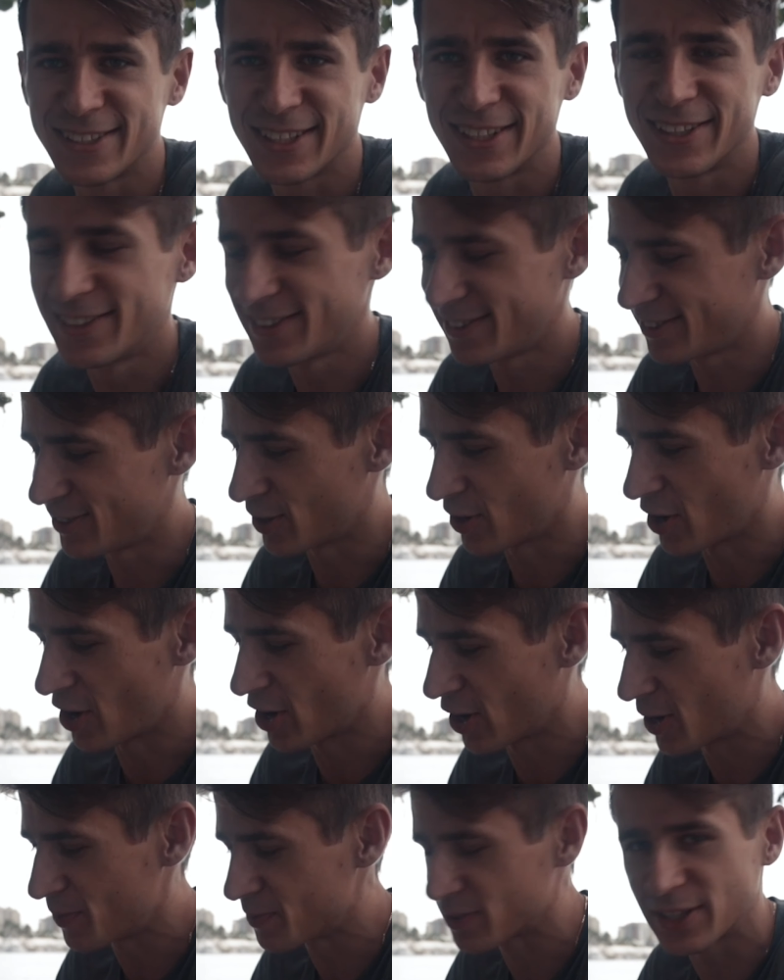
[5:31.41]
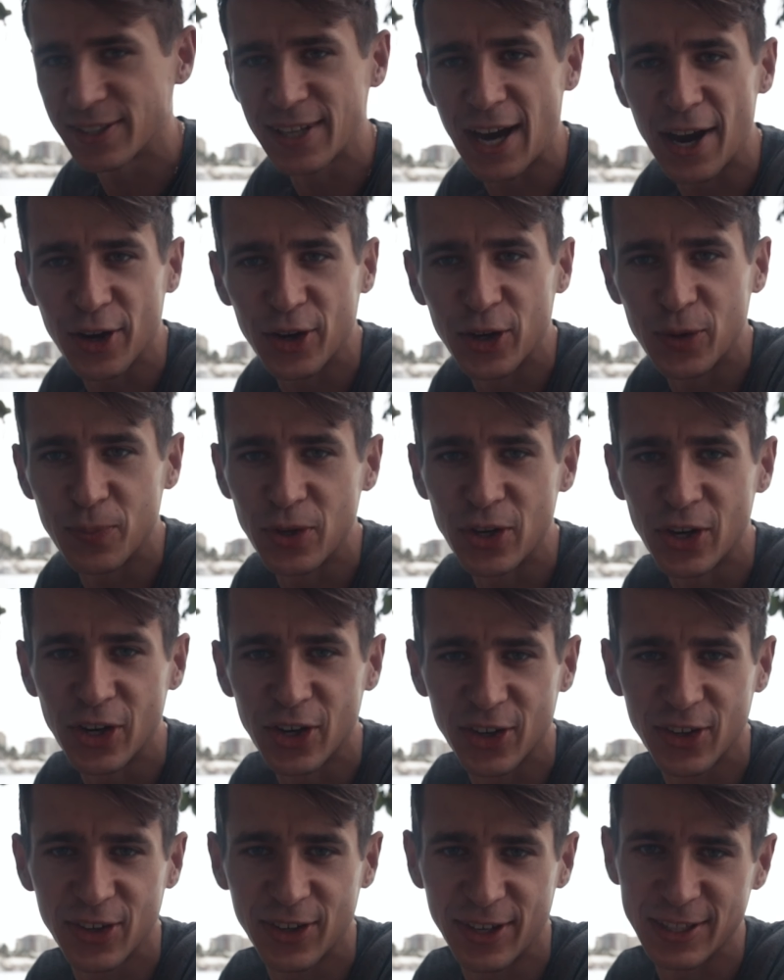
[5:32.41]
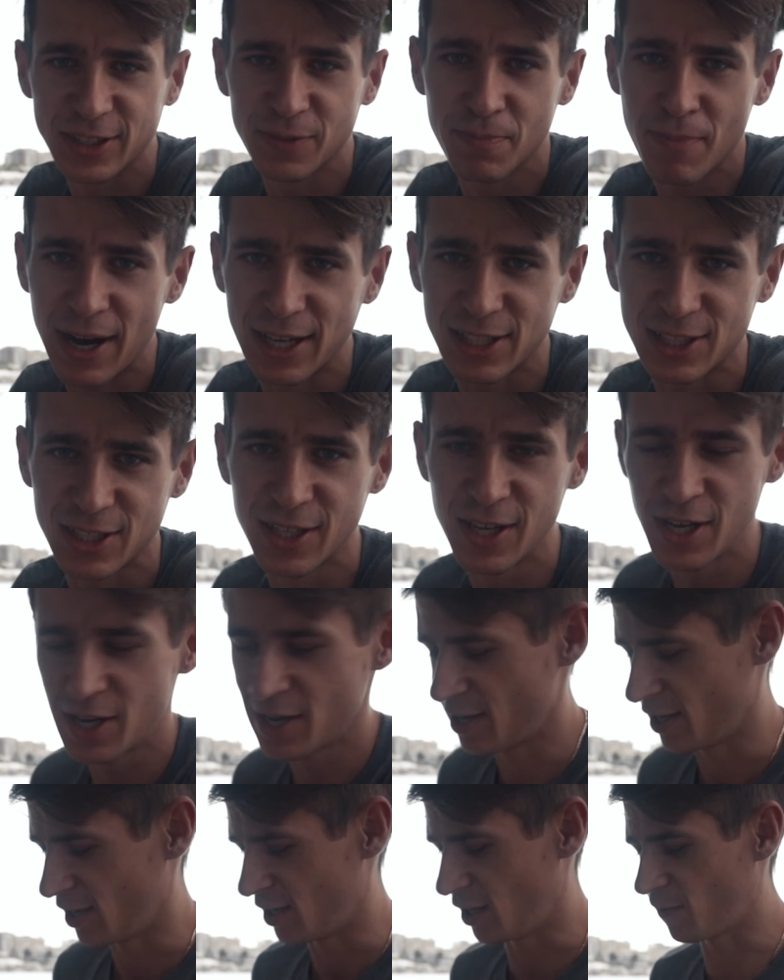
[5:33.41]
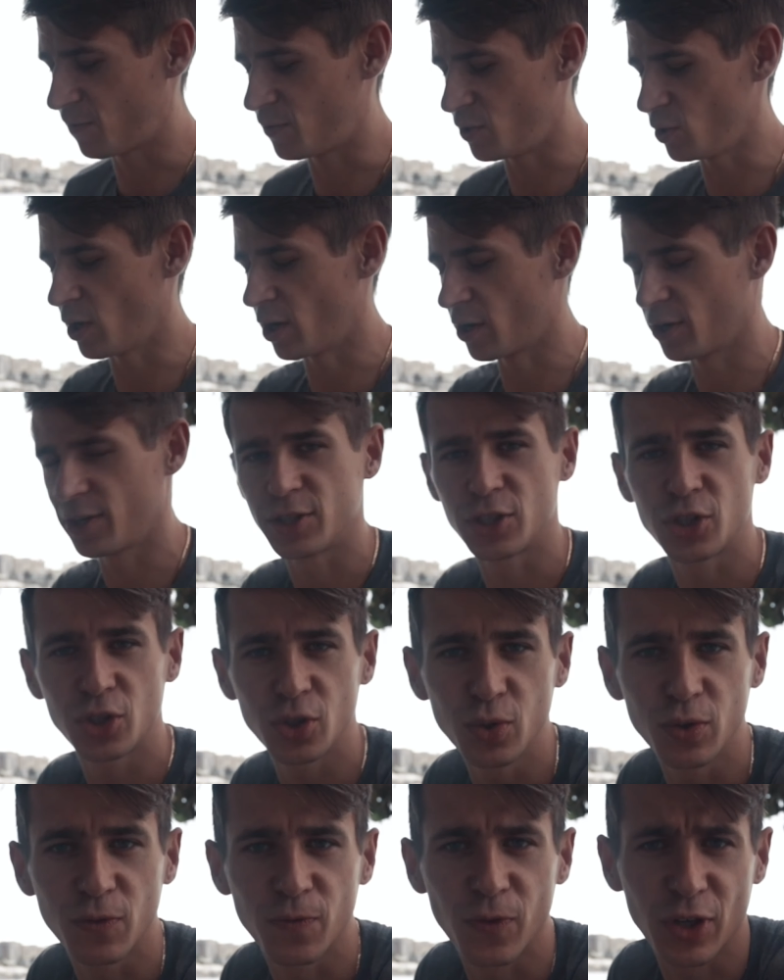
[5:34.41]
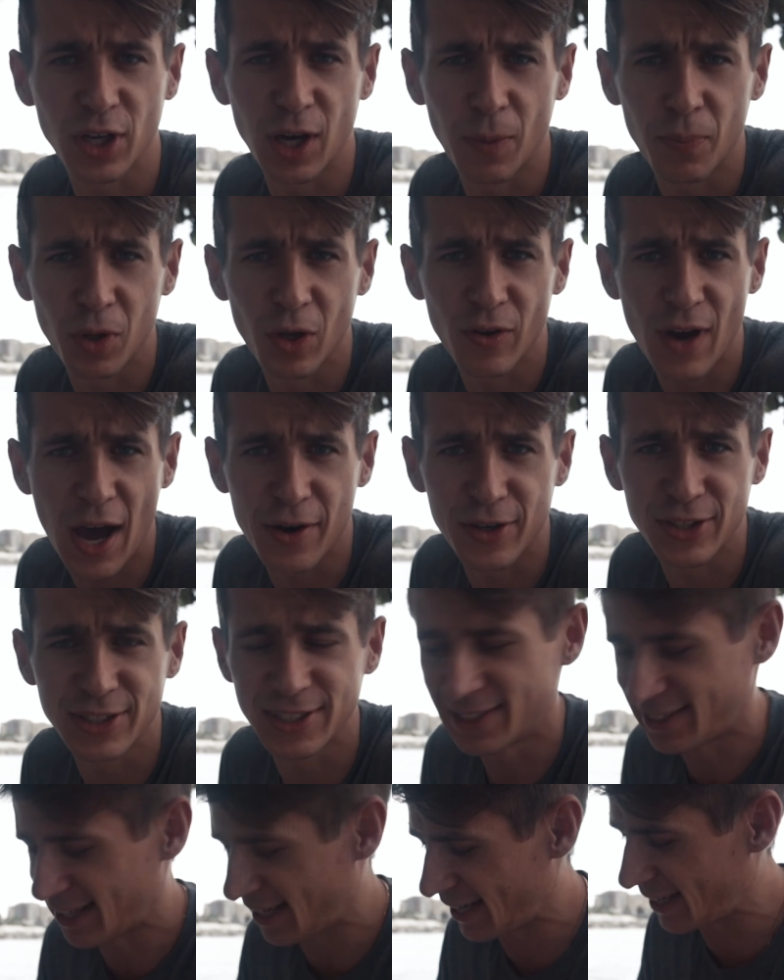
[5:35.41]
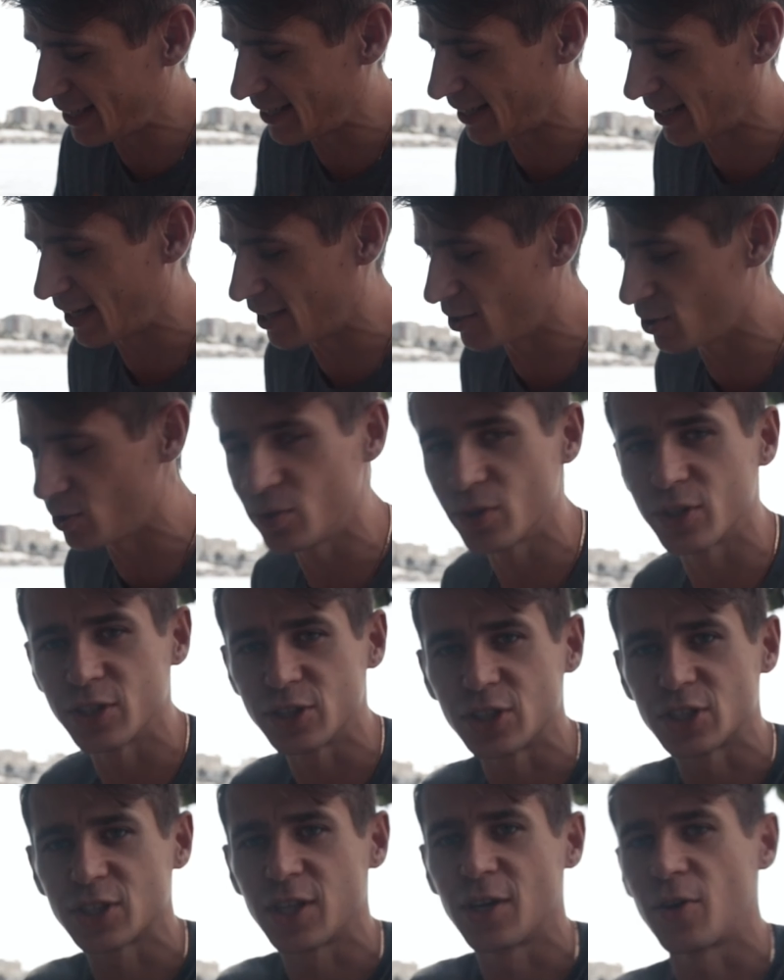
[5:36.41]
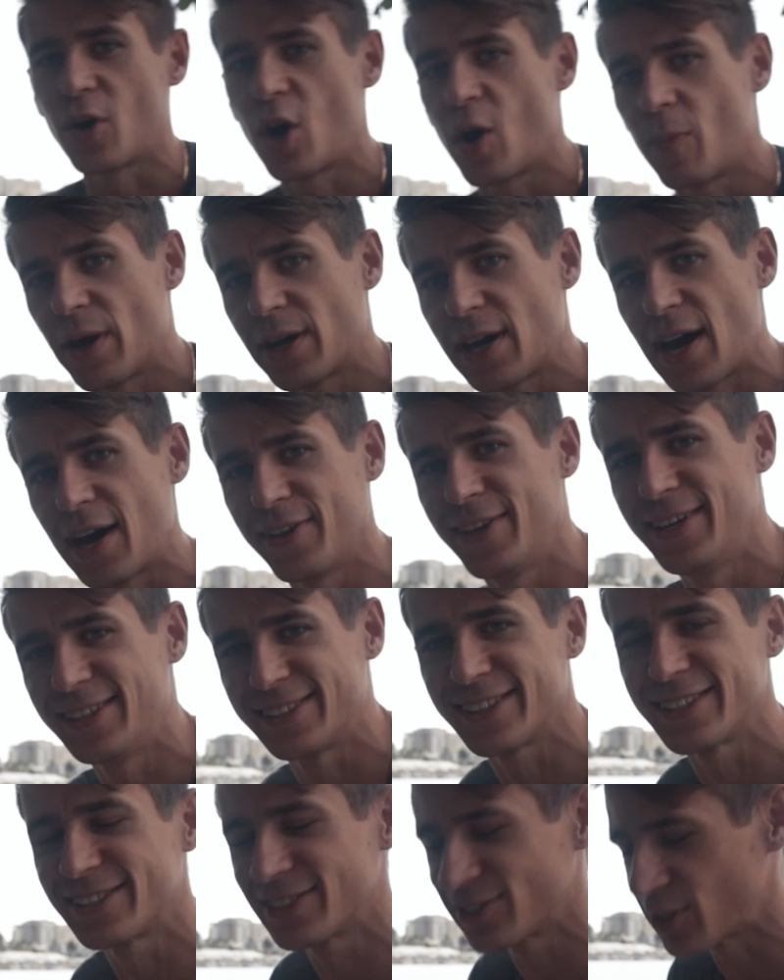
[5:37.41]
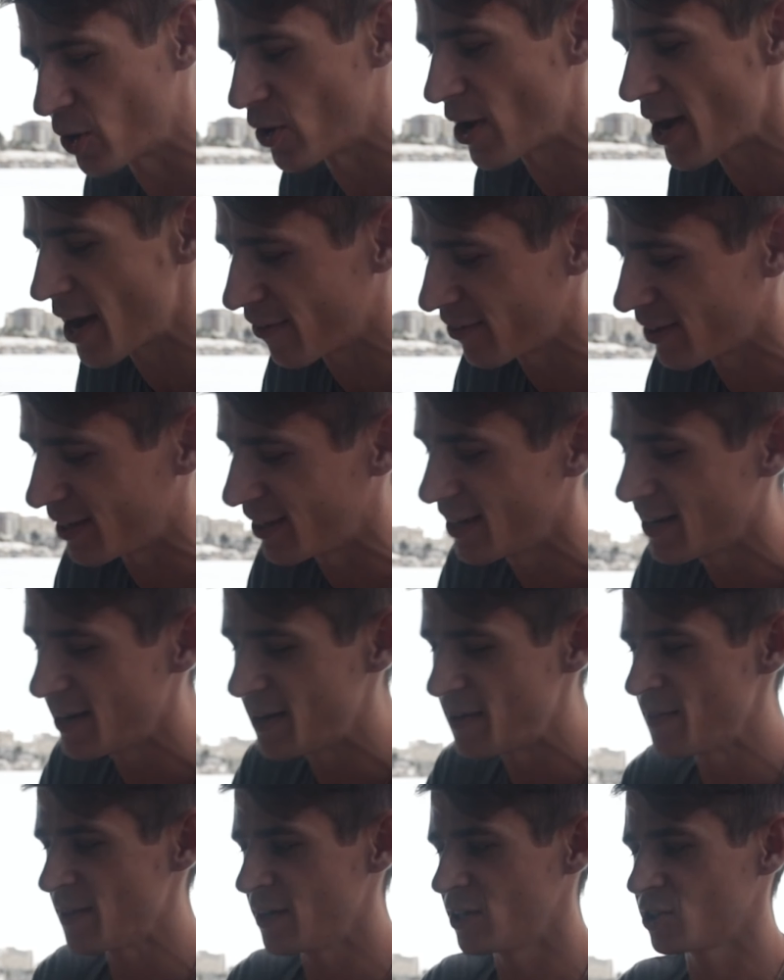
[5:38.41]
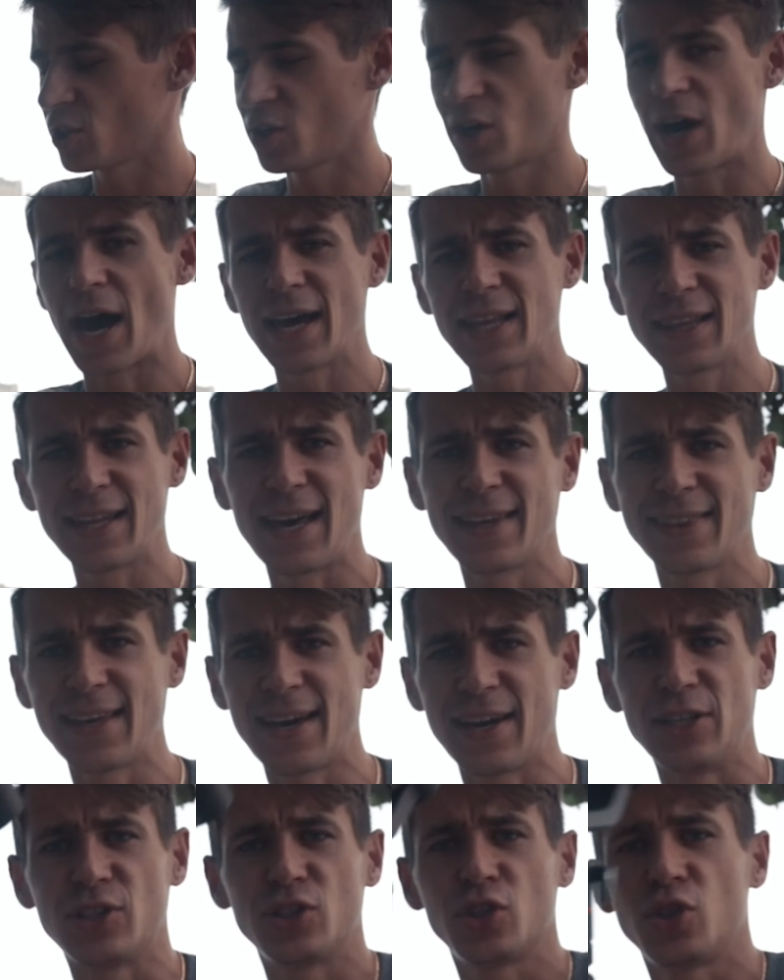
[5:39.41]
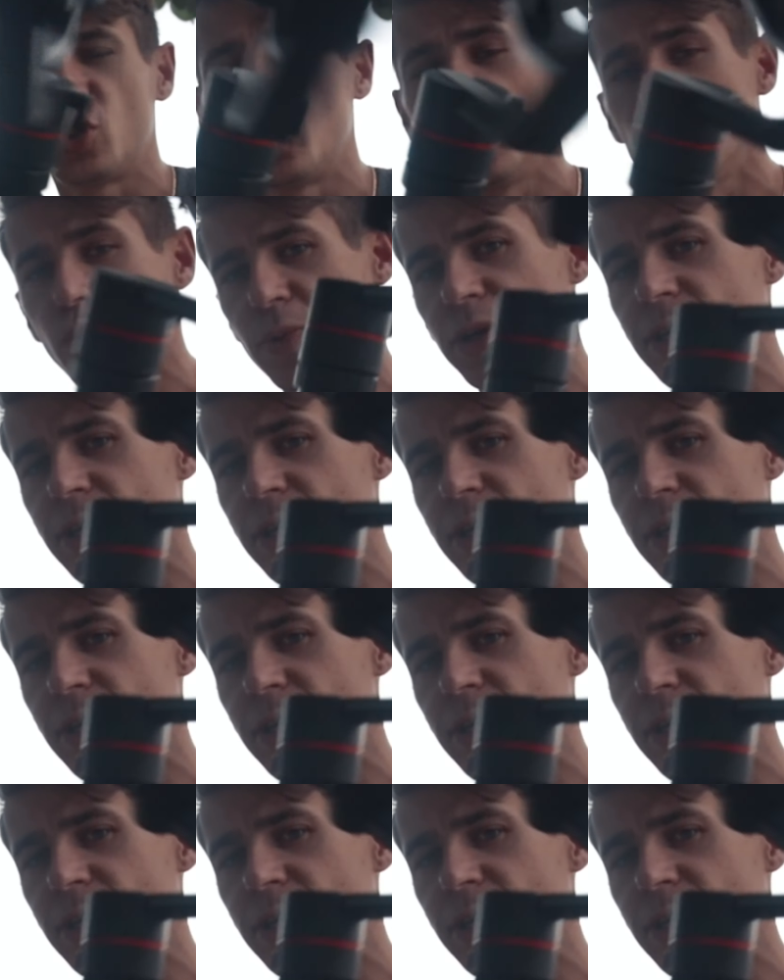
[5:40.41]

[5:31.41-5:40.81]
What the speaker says: and your arms are not going to be hurting as much if you are on a shoot for a couple of hours a day and you are just like, oh my god, this is so heavy. So I like that. It's super